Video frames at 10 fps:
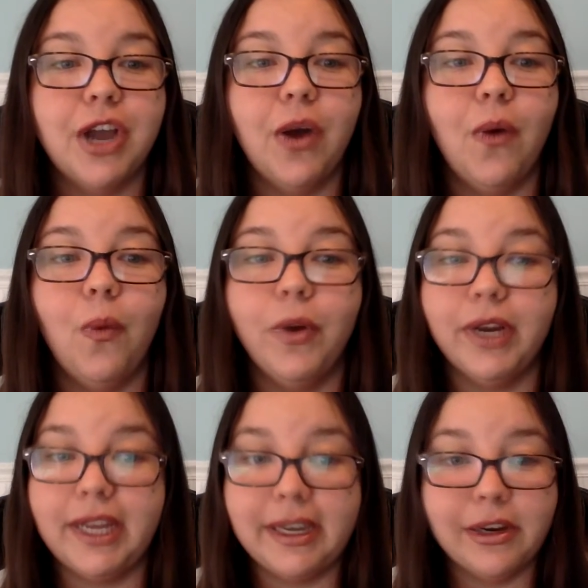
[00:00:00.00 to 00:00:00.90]
So
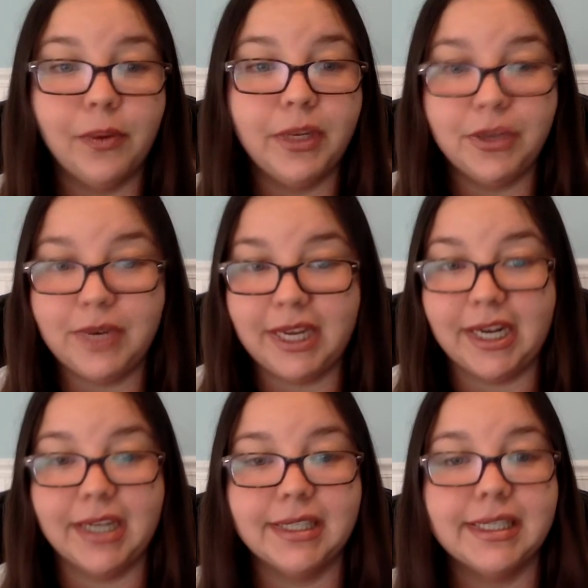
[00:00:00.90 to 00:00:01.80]
we're here when you
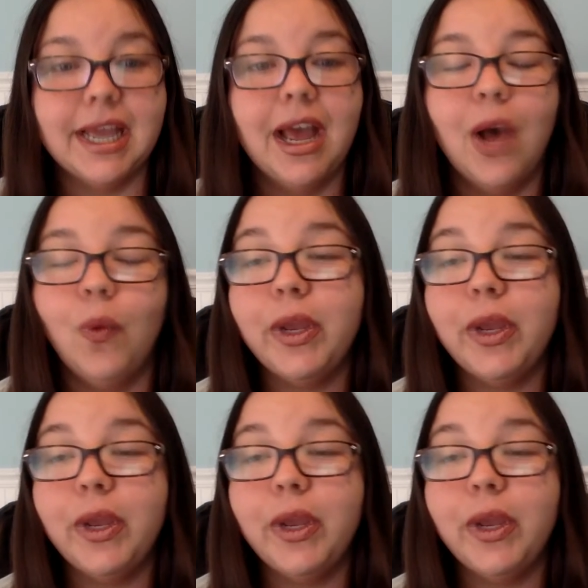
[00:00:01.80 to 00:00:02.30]
need us.